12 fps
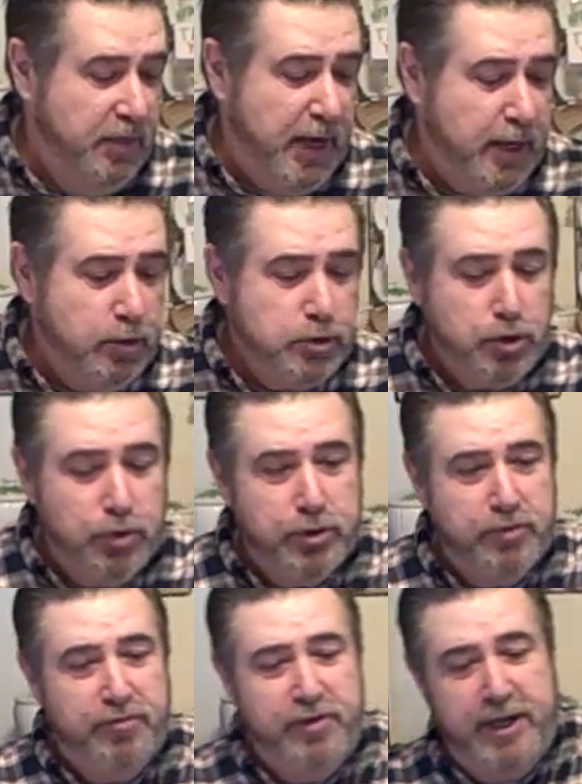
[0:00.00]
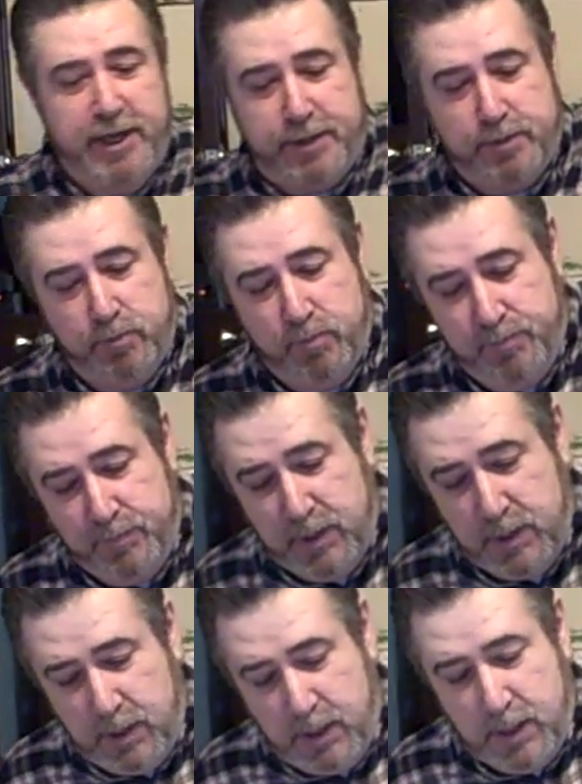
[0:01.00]
That goes on their feed.
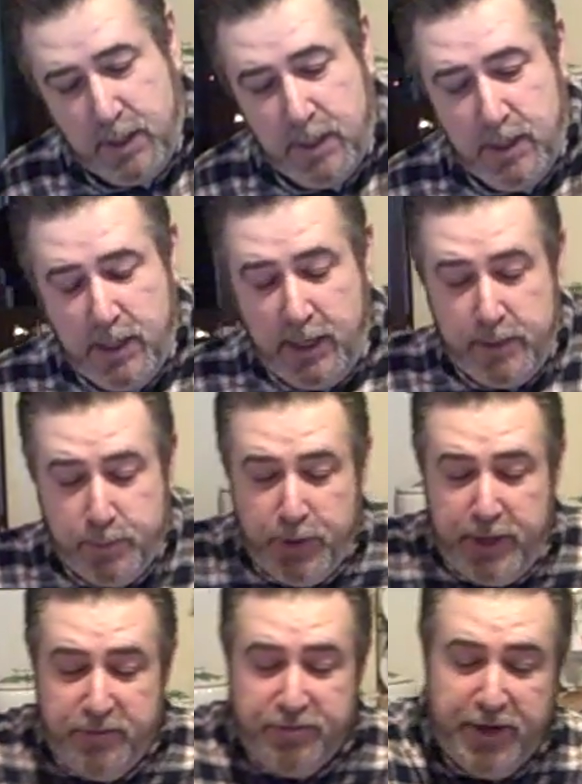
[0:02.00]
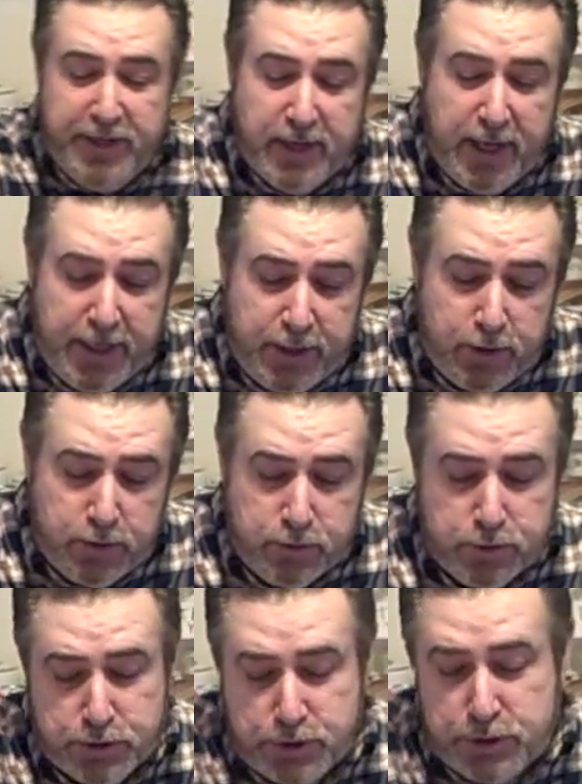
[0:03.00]
And the breeding feed that I
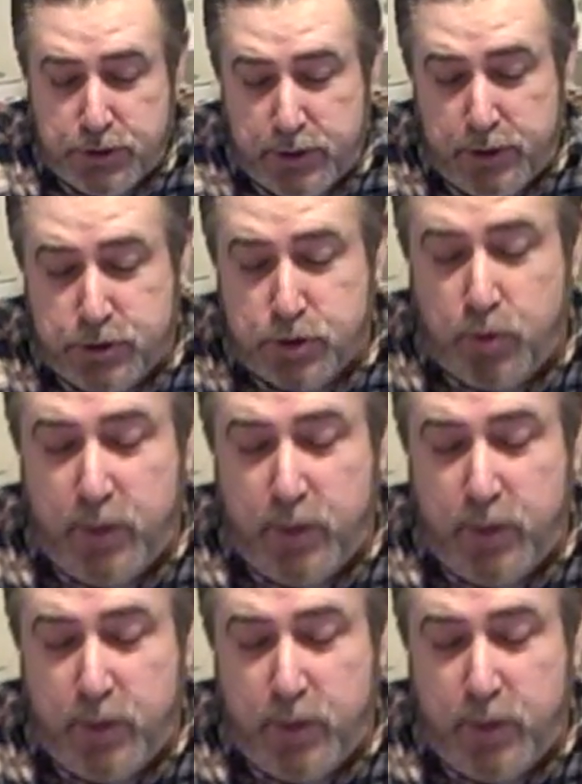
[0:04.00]
use, there's